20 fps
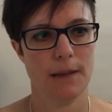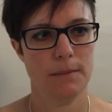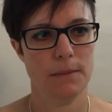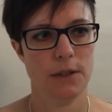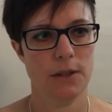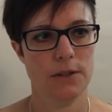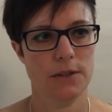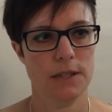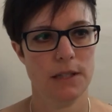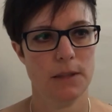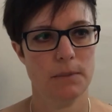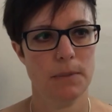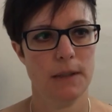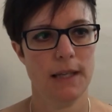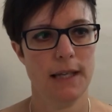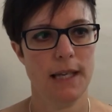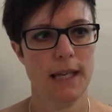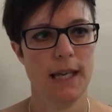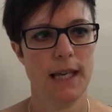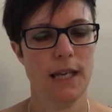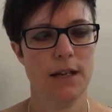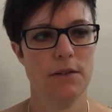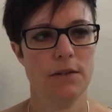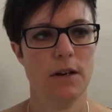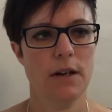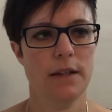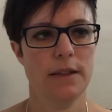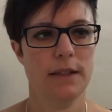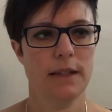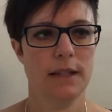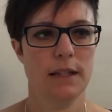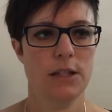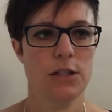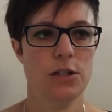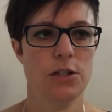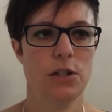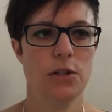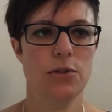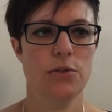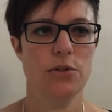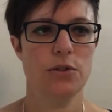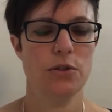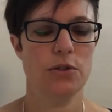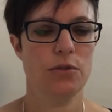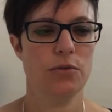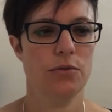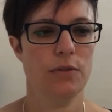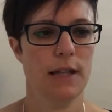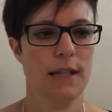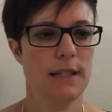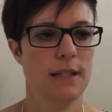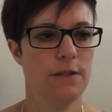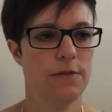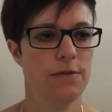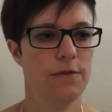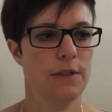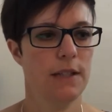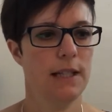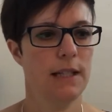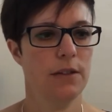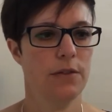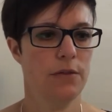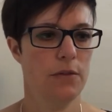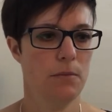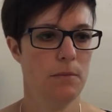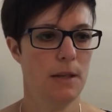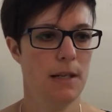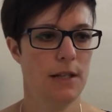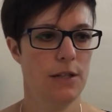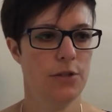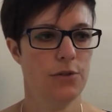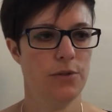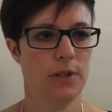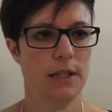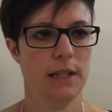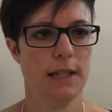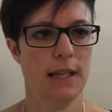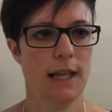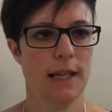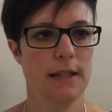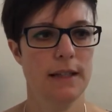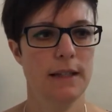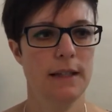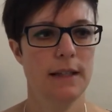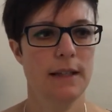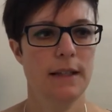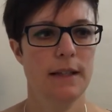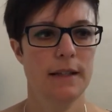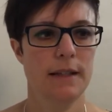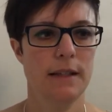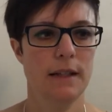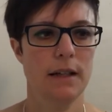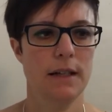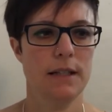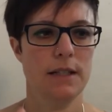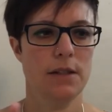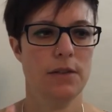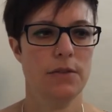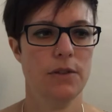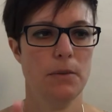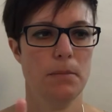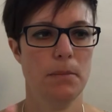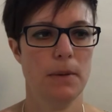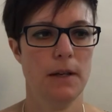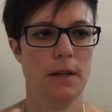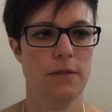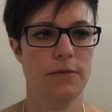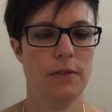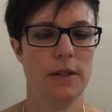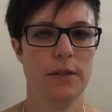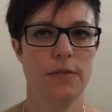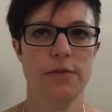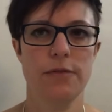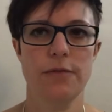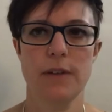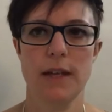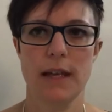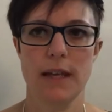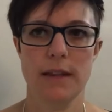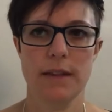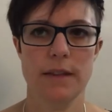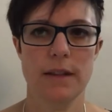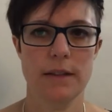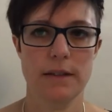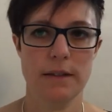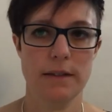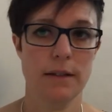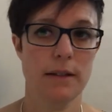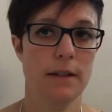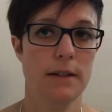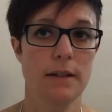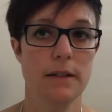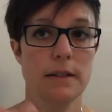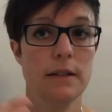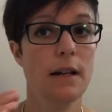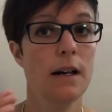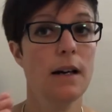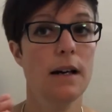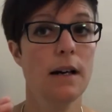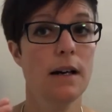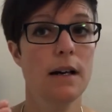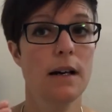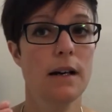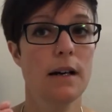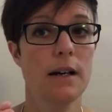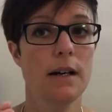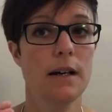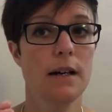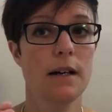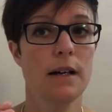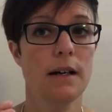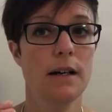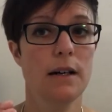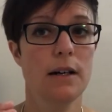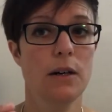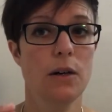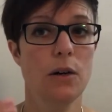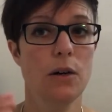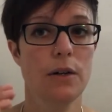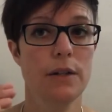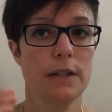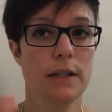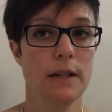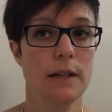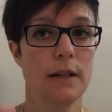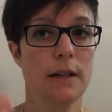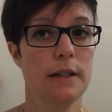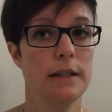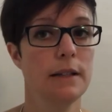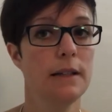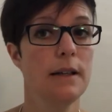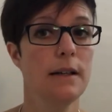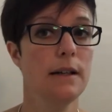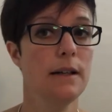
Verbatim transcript: music but here I think it's used to create a feeling of the military again the idea of the perfect fifth a da da or da da